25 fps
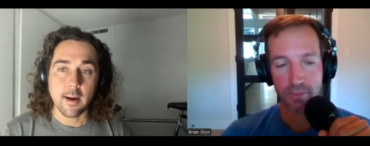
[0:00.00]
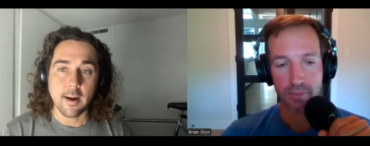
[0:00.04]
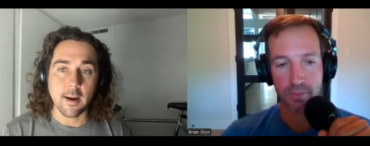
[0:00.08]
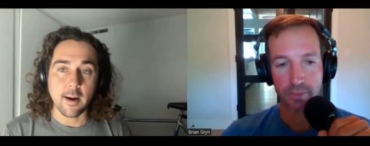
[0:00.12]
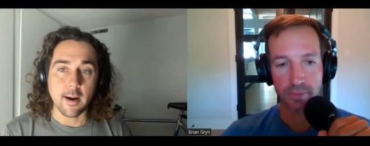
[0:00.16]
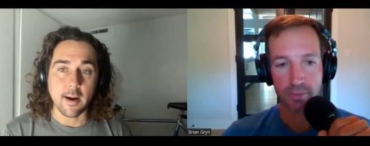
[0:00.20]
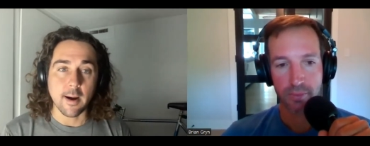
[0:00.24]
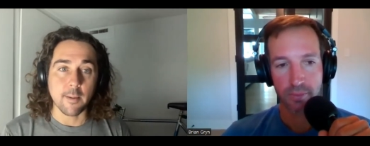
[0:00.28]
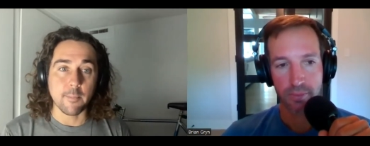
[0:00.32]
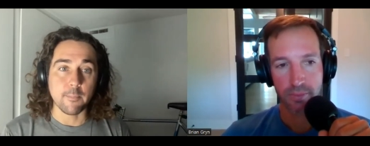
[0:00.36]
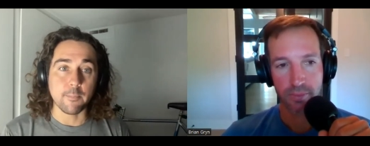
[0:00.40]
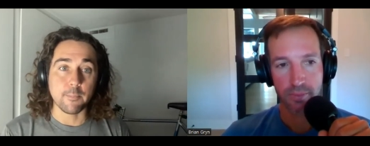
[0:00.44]

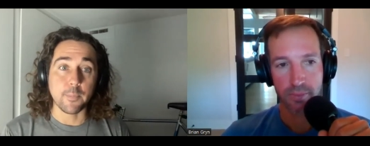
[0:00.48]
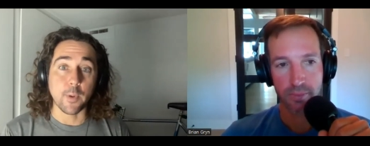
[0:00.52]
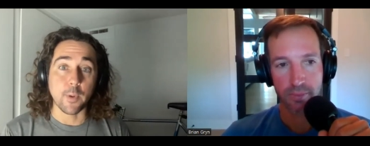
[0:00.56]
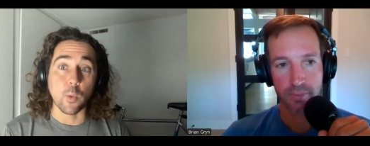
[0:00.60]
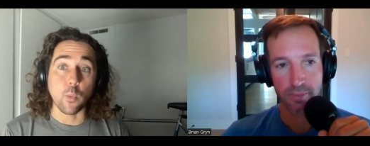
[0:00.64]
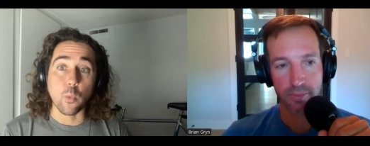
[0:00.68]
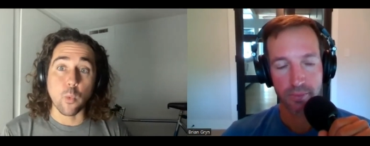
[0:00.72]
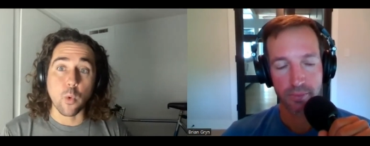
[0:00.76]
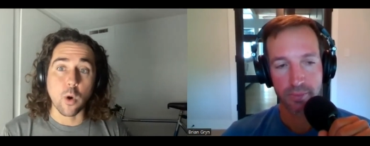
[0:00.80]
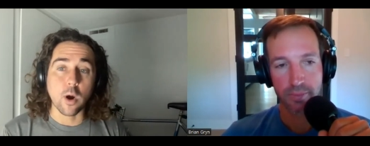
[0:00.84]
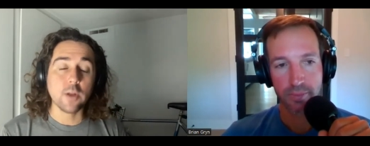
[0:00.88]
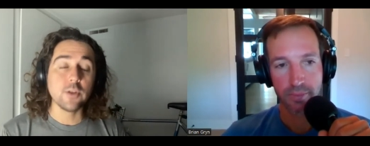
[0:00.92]
Speaker 1: Um, but
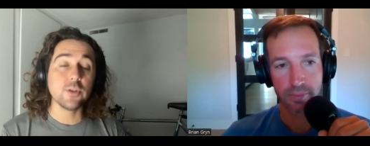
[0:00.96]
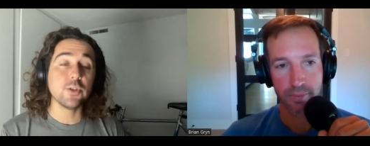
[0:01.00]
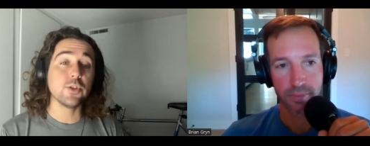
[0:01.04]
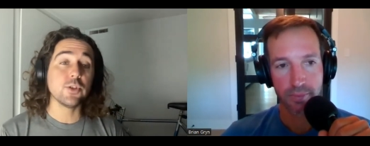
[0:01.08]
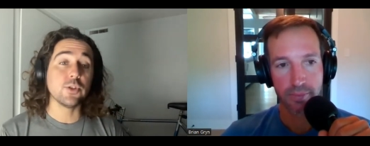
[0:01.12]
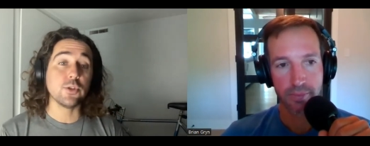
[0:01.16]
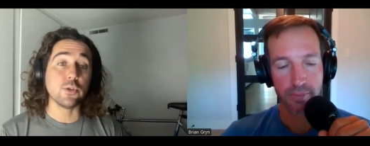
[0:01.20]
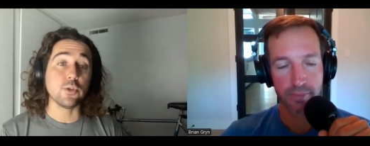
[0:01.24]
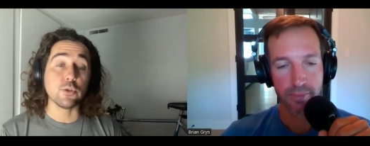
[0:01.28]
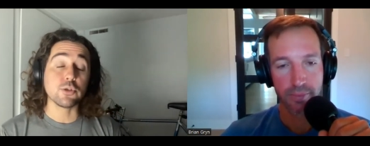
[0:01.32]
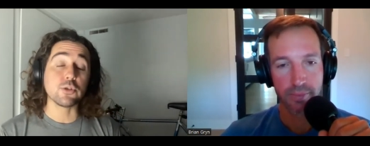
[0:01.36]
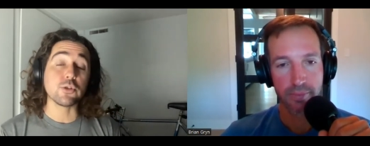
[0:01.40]

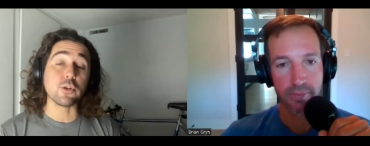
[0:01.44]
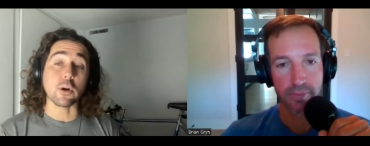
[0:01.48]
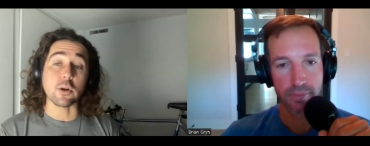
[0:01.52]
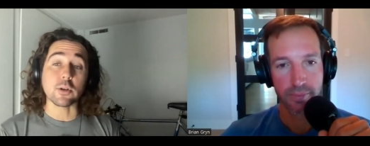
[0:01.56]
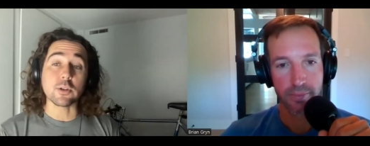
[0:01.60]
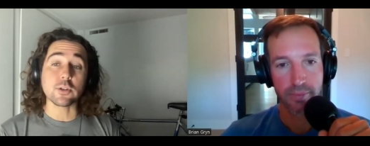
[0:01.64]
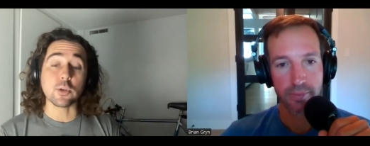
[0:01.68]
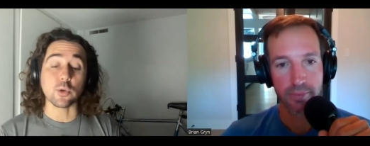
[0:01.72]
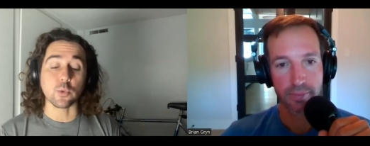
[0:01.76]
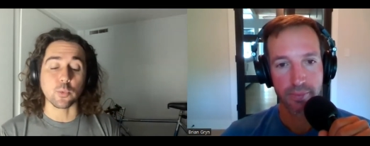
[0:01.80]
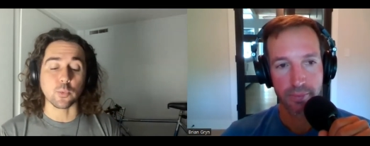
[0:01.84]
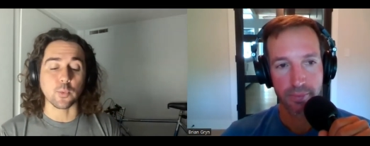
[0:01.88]
once you
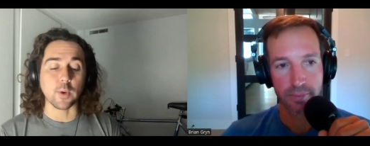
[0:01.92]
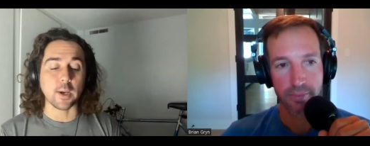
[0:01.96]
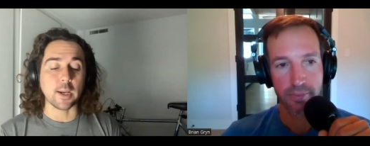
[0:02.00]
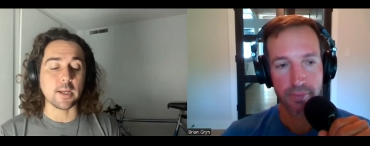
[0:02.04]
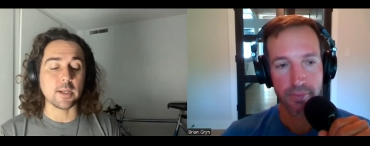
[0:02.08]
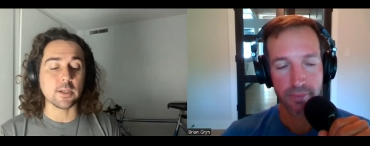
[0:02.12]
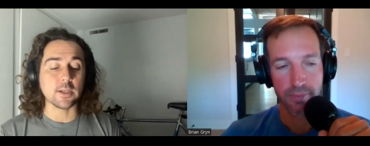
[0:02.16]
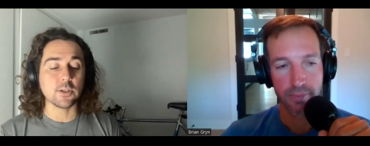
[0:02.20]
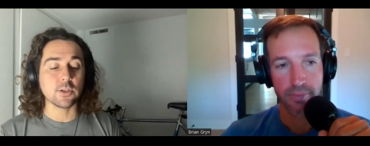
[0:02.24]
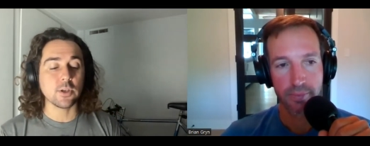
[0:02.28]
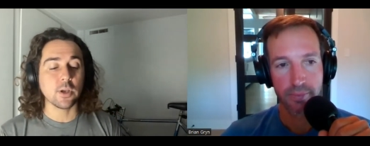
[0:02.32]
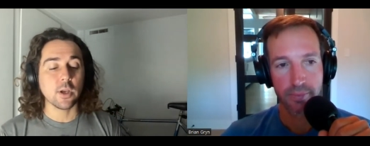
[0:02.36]
start to
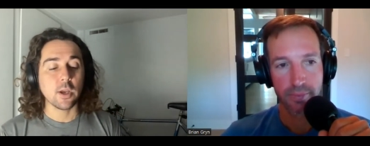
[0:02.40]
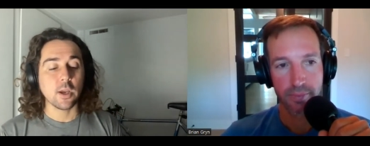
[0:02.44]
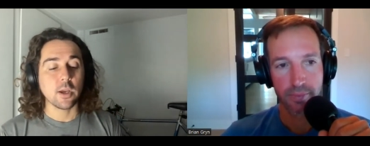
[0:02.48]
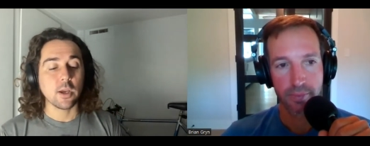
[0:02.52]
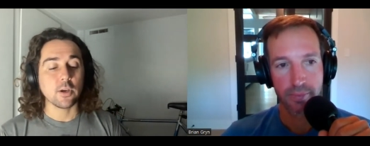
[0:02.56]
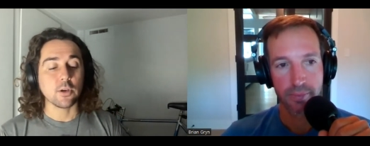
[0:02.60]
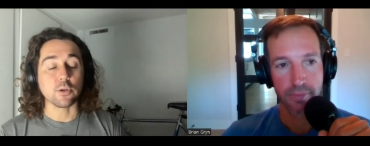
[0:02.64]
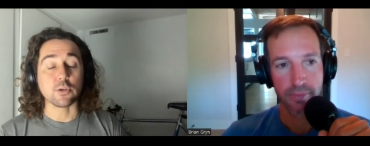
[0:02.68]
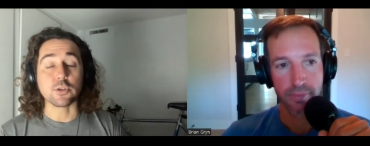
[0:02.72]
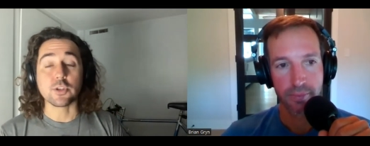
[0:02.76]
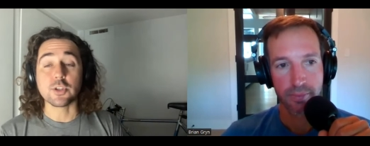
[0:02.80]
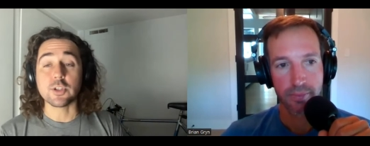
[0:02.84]
raise
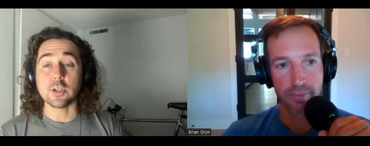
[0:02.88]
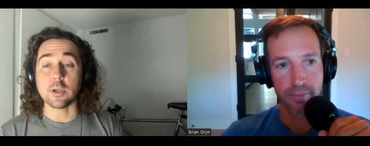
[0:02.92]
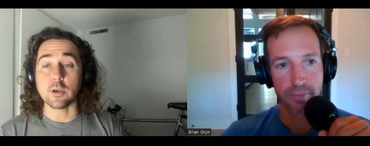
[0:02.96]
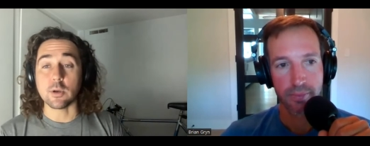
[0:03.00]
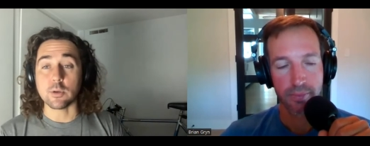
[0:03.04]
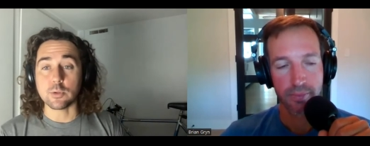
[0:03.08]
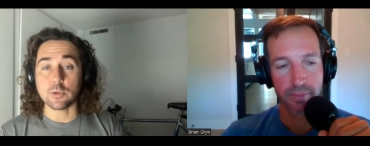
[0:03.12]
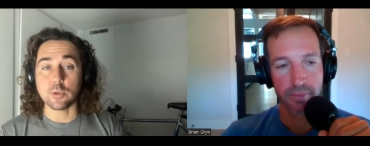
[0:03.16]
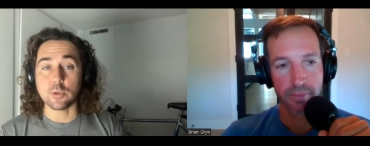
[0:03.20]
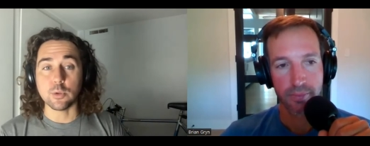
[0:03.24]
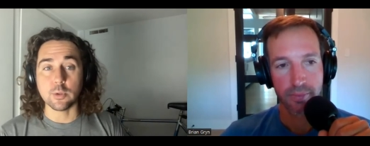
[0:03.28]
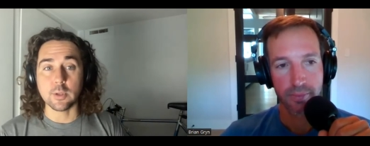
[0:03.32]
your C O
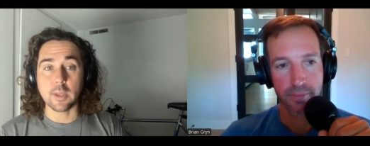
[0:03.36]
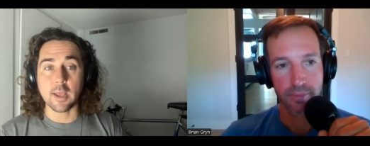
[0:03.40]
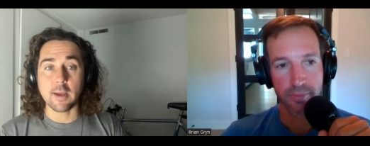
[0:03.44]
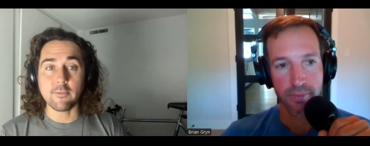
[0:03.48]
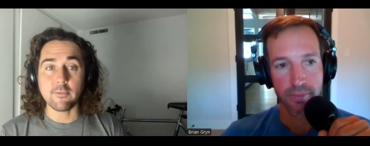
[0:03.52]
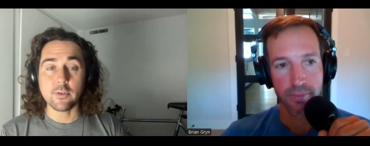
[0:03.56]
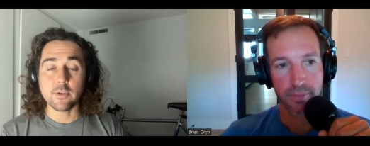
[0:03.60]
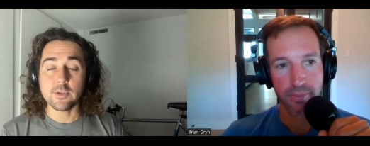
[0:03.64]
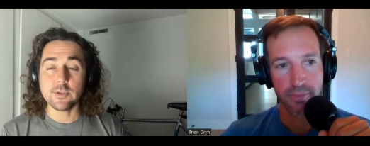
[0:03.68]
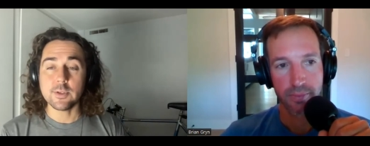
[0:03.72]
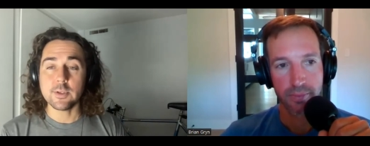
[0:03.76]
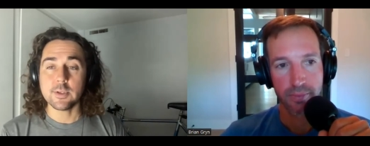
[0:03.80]
two
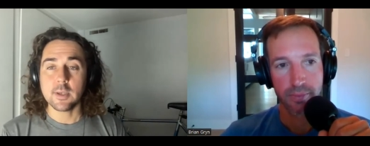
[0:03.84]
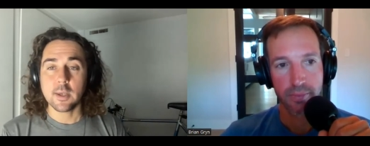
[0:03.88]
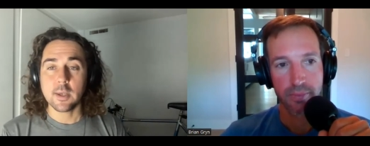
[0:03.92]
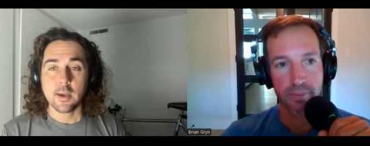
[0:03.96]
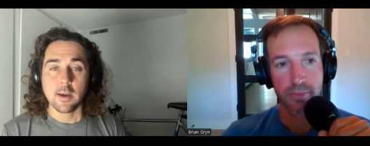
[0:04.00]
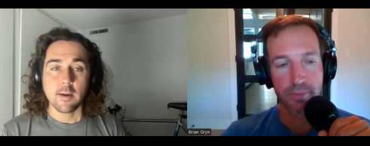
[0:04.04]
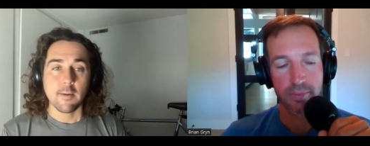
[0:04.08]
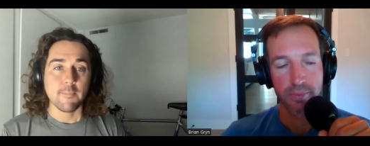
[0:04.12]
levels,